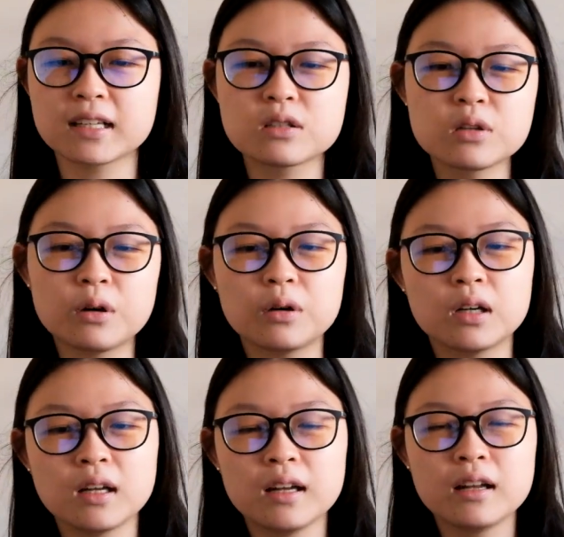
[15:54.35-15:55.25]

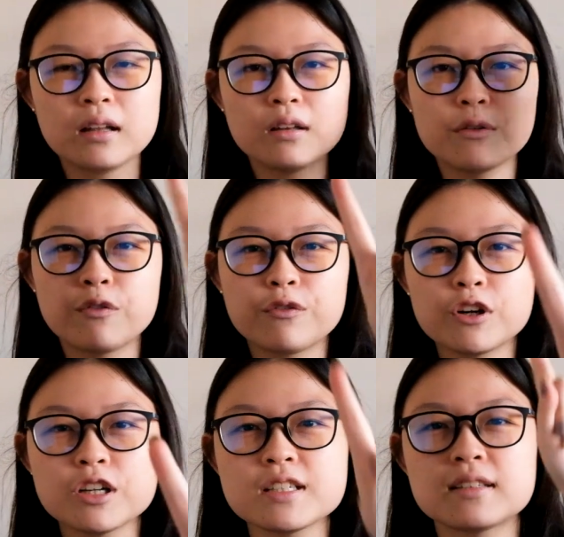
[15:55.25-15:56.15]
So the
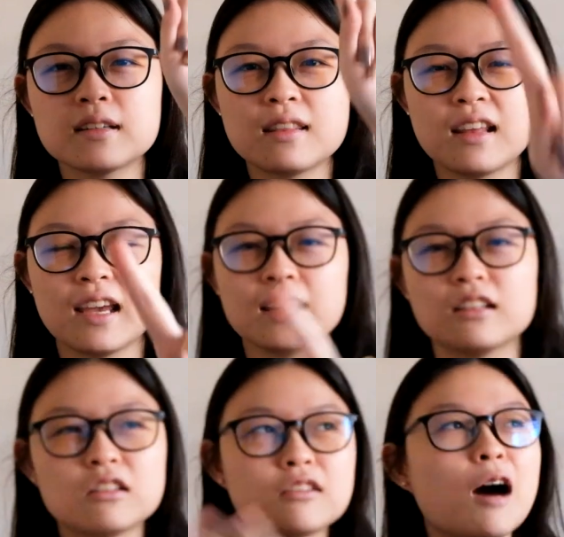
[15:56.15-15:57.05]
first thing,
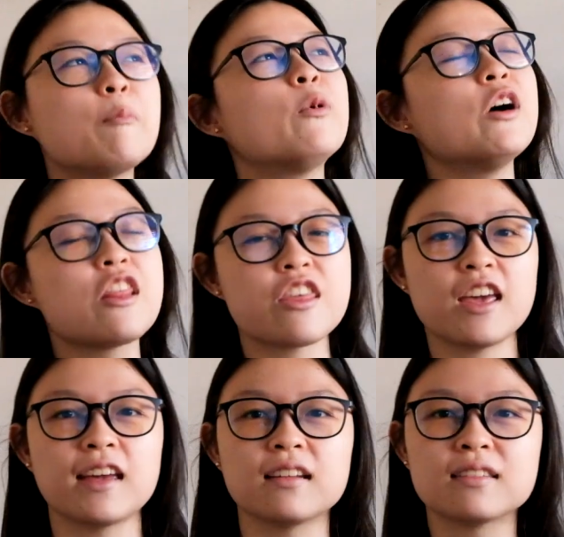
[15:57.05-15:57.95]
the top one
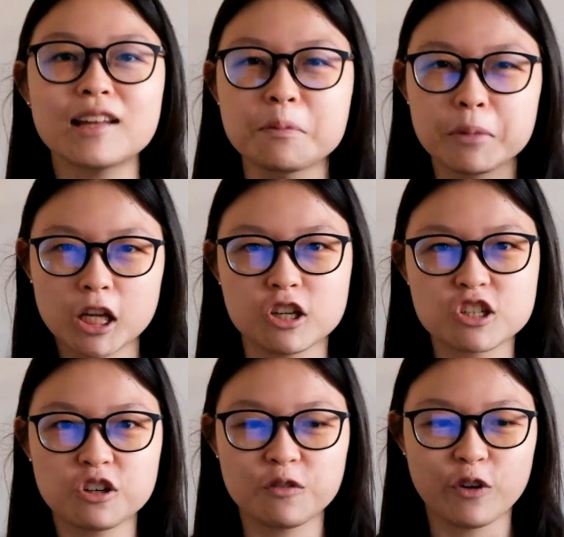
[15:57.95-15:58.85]
thing that beginners
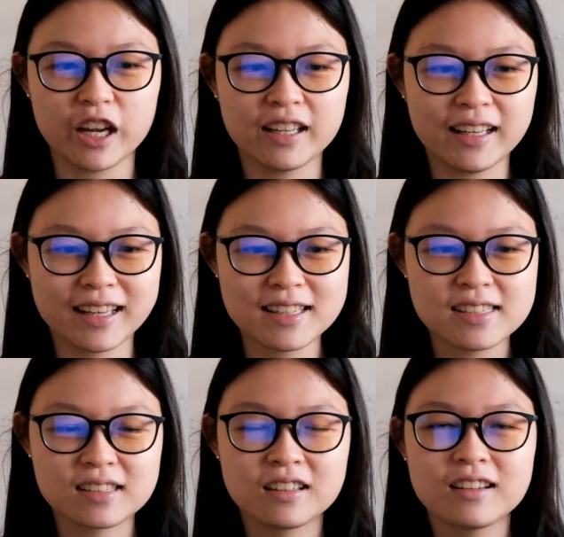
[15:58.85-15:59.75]
should avoid
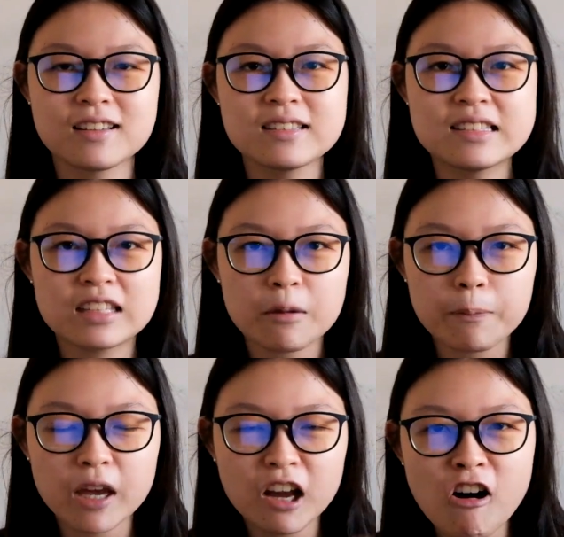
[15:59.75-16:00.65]
is skipping